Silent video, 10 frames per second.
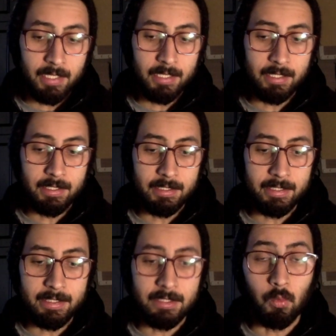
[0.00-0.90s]
in
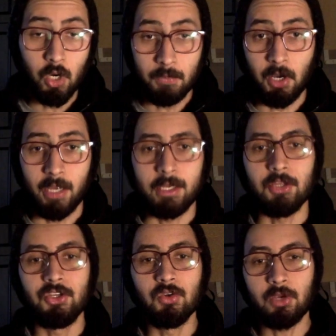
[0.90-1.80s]
Whereby
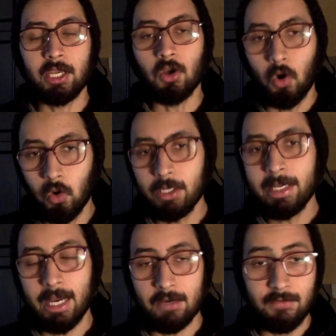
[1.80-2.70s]
you can only
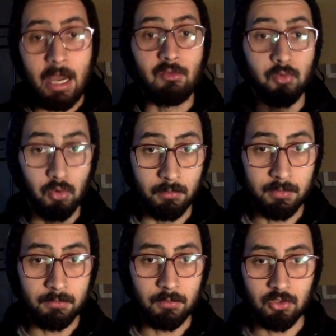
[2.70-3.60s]
have a room,
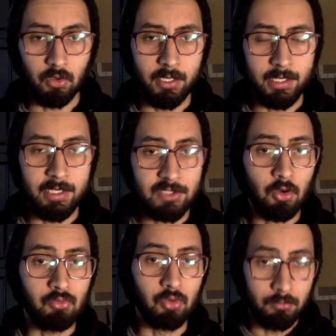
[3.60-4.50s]
so it's
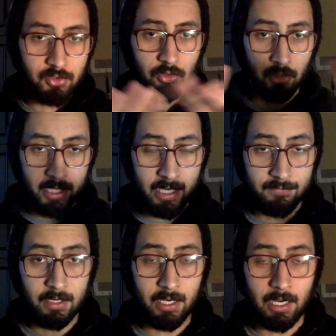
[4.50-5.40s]
called room, so you can have
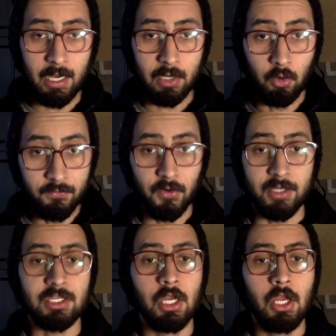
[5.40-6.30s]
a
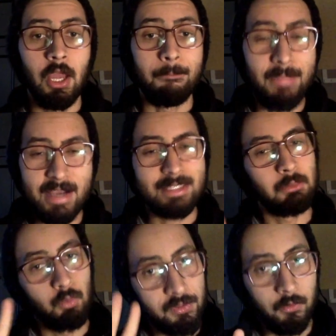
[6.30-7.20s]
conference
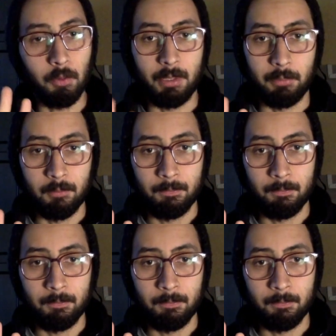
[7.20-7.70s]
maximum with 4 people.